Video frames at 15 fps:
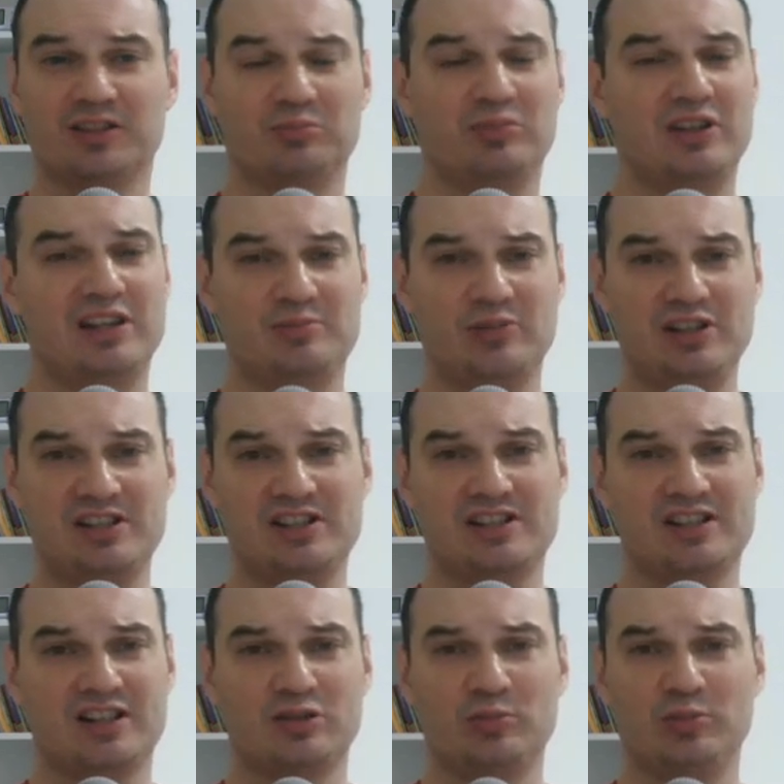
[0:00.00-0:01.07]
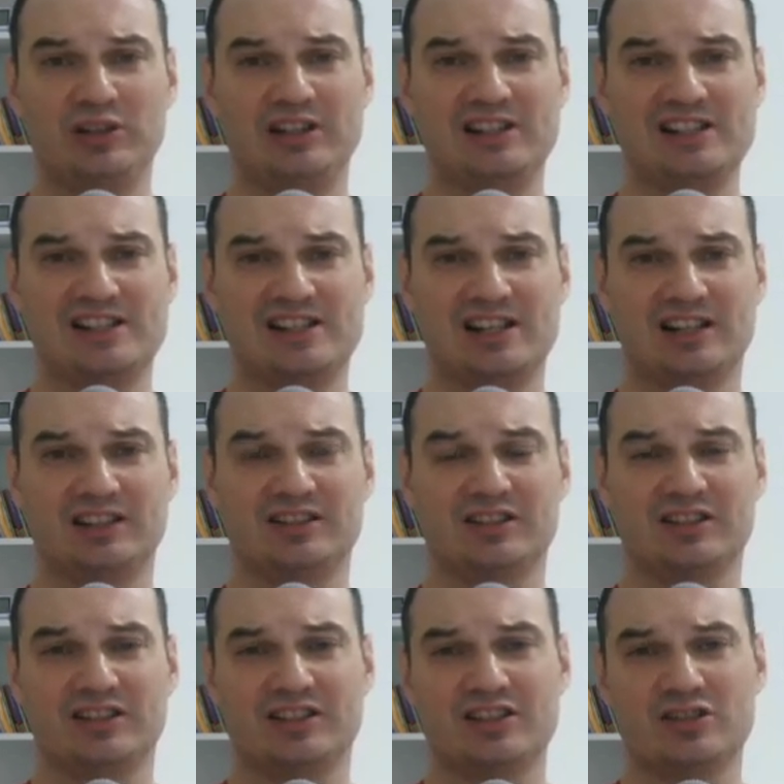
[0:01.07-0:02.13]
black pieces are completely stacked.
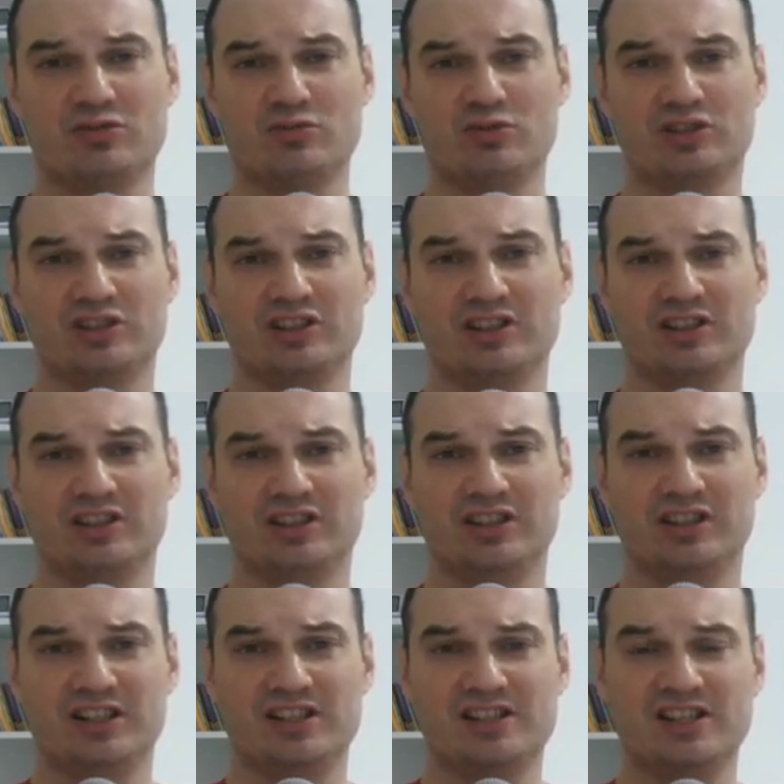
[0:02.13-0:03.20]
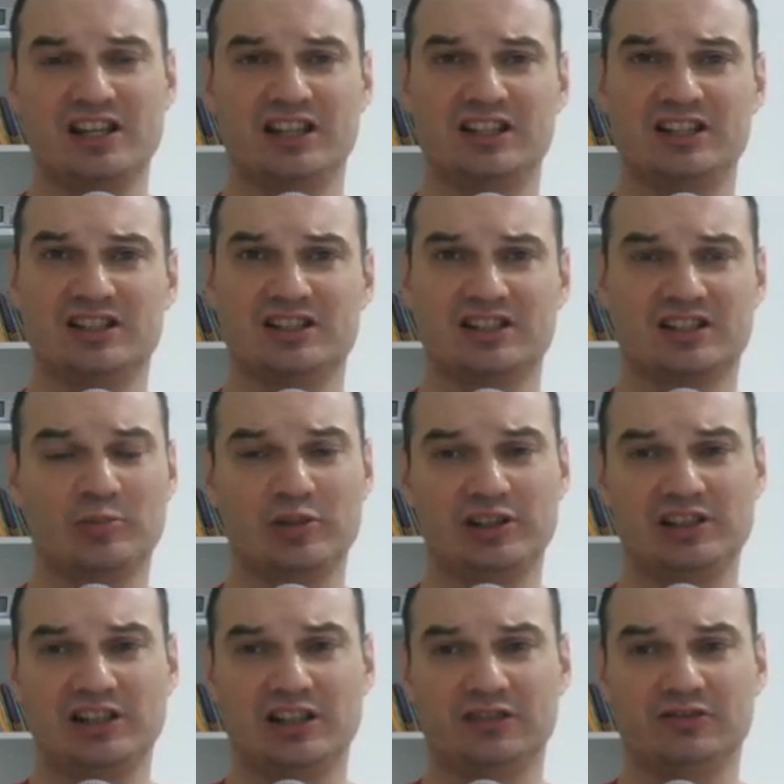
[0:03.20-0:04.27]
His rook and his knight is
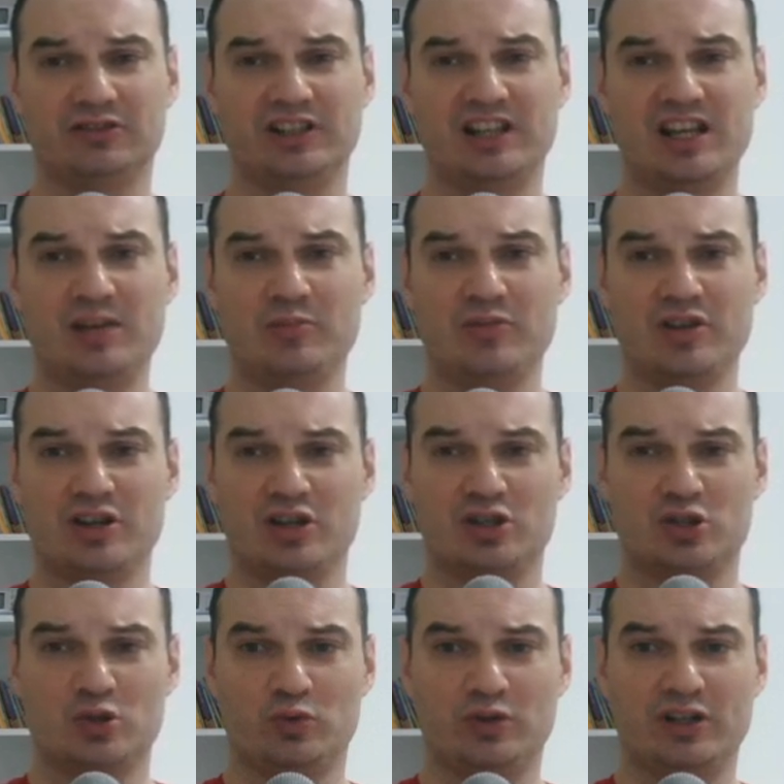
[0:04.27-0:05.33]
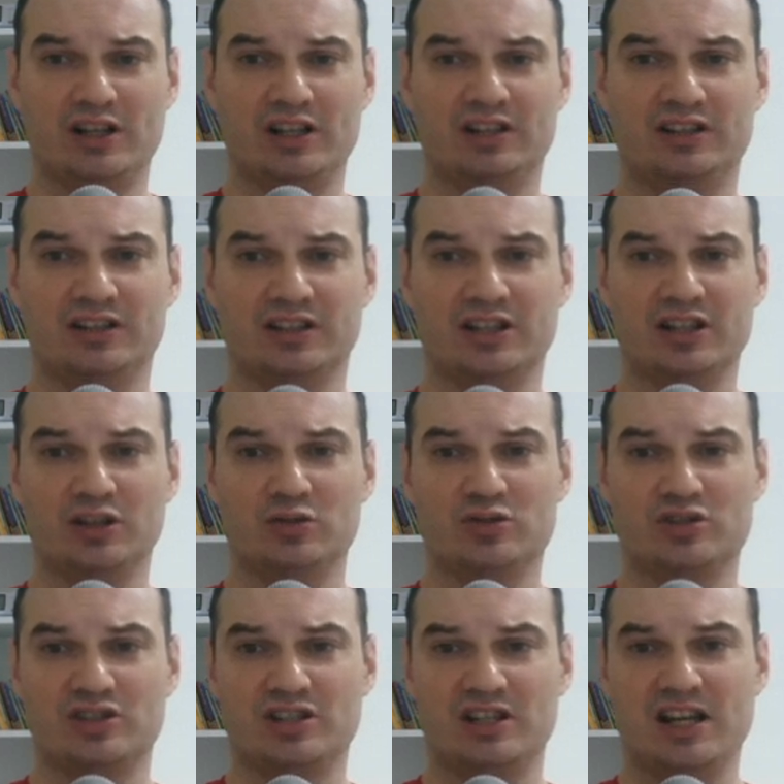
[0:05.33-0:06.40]
completely out of the game. So we got king
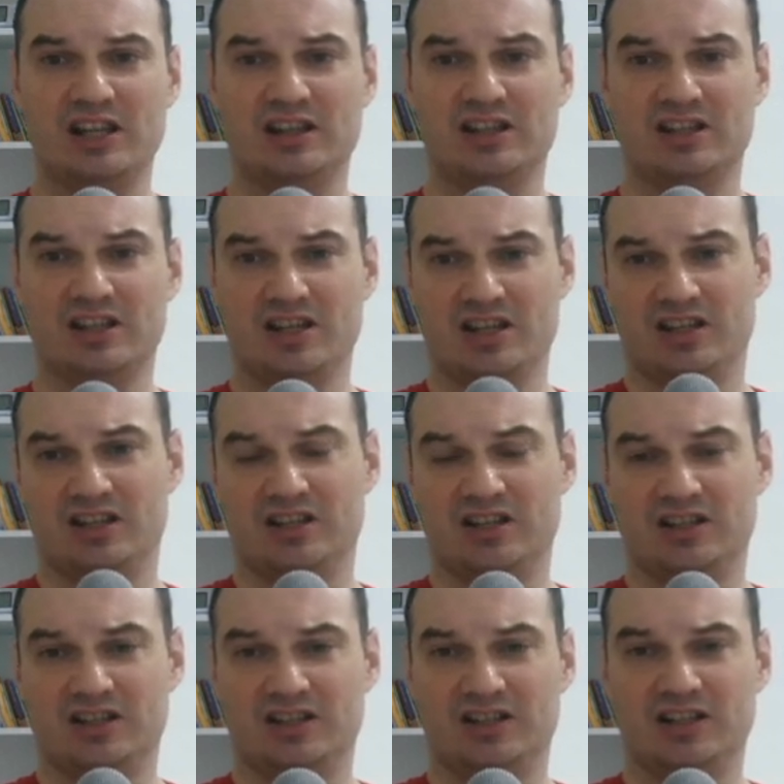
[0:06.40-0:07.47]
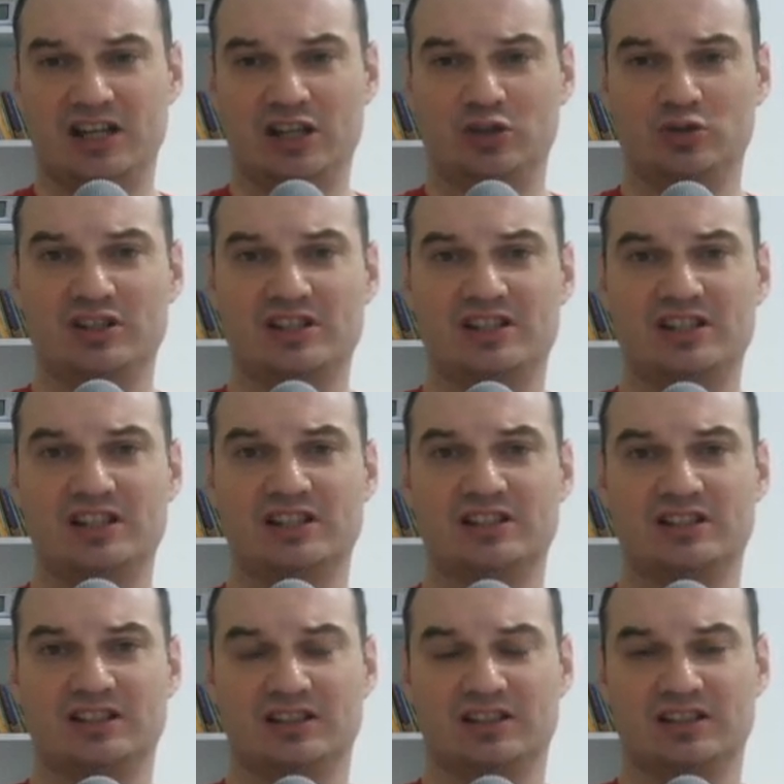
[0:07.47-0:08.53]
to c8, knight to
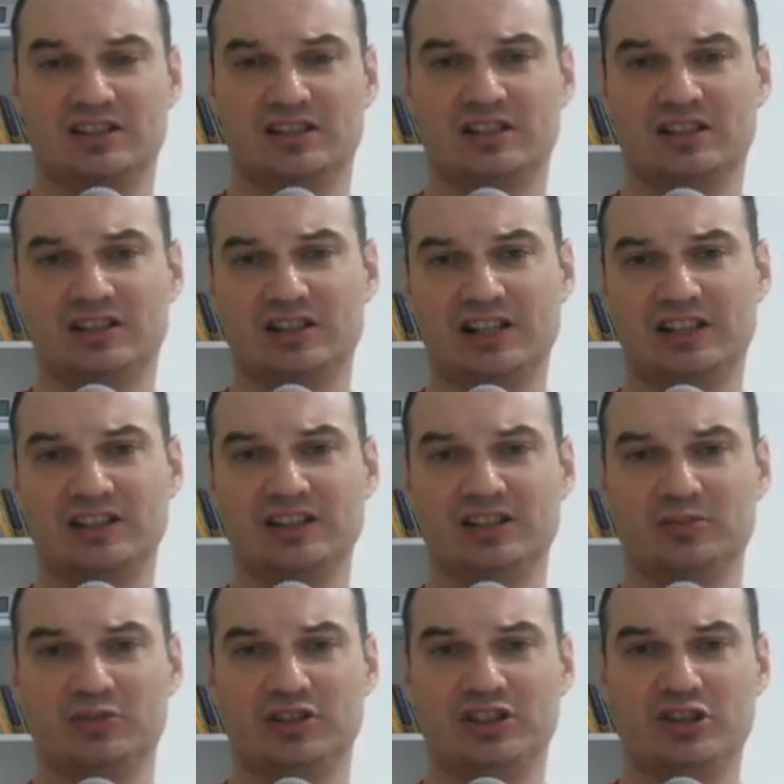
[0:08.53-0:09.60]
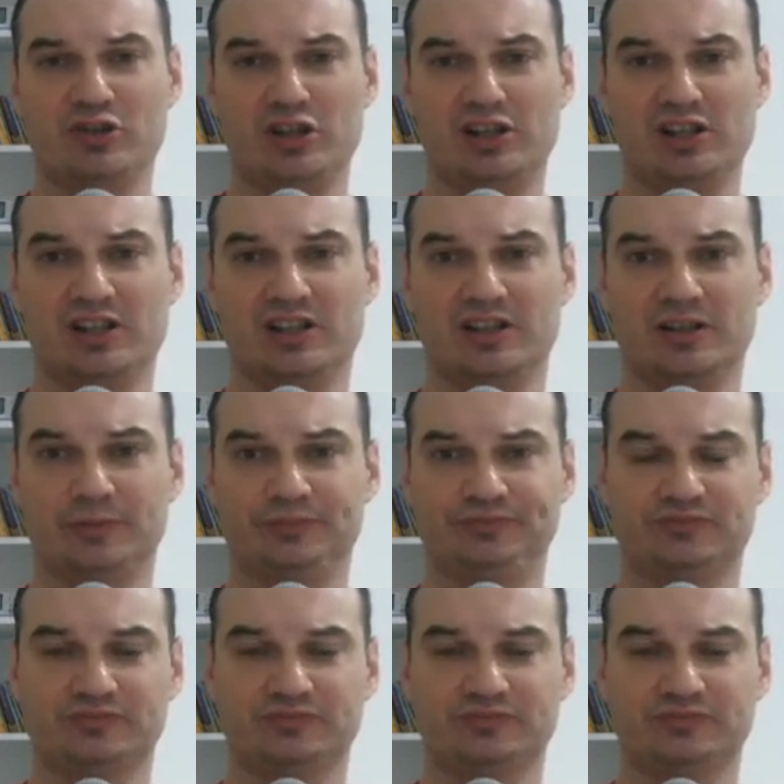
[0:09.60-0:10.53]
d6, collecting the material,